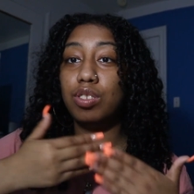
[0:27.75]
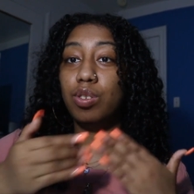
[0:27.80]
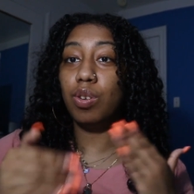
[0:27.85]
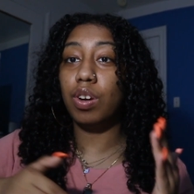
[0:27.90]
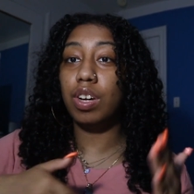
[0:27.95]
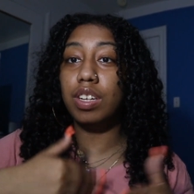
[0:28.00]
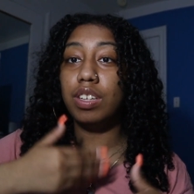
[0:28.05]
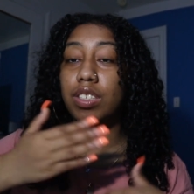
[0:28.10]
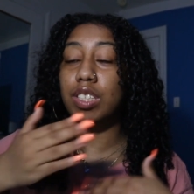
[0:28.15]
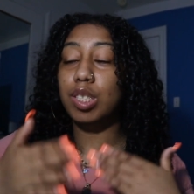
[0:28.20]

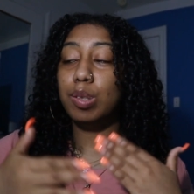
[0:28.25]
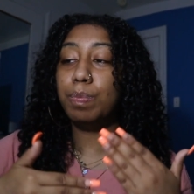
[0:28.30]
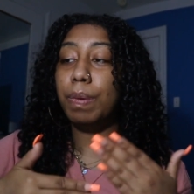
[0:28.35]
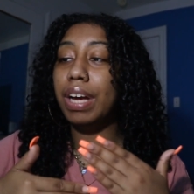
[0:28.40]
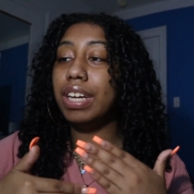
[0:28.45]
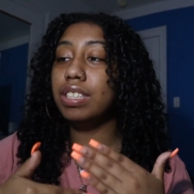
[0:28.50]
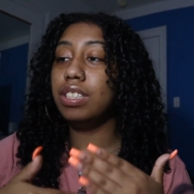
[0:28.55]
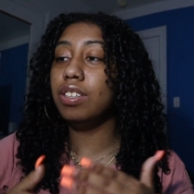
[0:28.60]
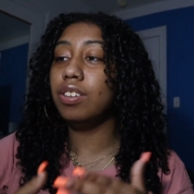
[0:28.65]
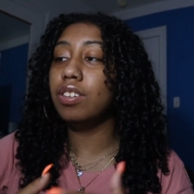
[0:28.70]
talk a little
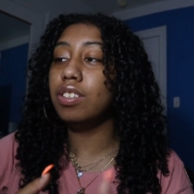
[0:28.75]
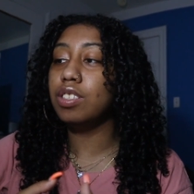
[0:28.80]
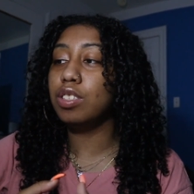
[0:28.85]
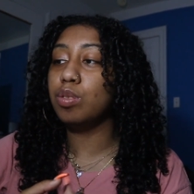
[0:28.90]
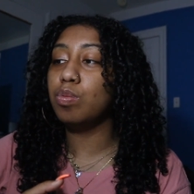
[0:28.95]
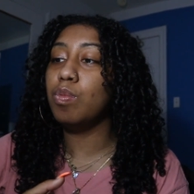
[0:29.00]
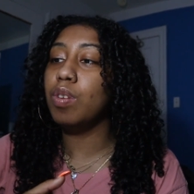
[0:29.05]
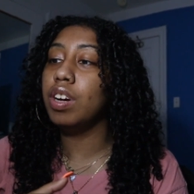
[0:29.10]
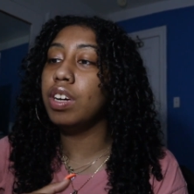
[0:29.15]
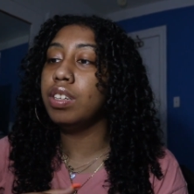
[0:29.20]
spicy on
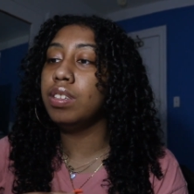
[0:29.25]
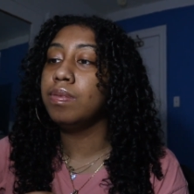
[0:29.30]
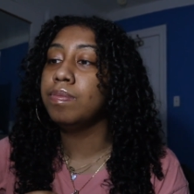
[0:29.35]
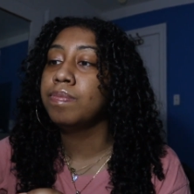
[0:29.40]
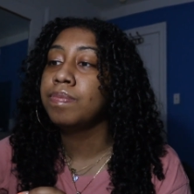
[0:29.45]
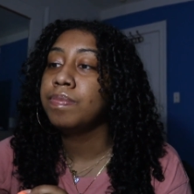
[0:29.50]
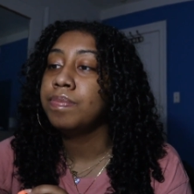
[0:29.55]
this one.